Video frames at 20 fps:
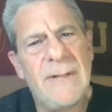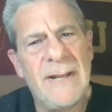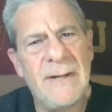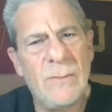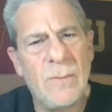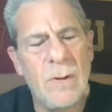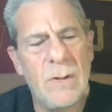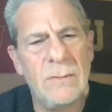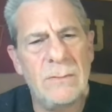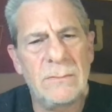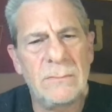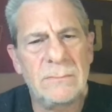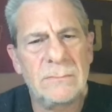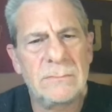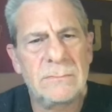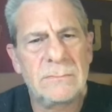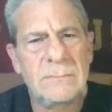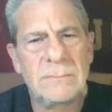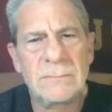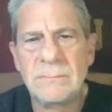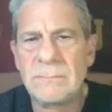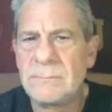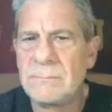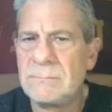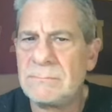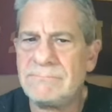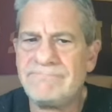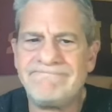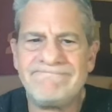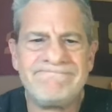end quote.
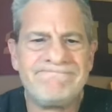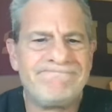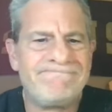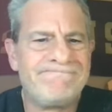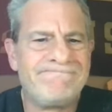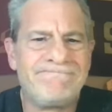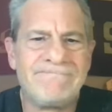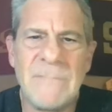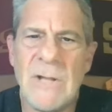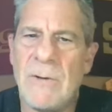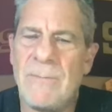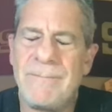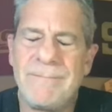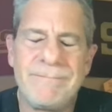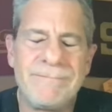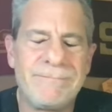No.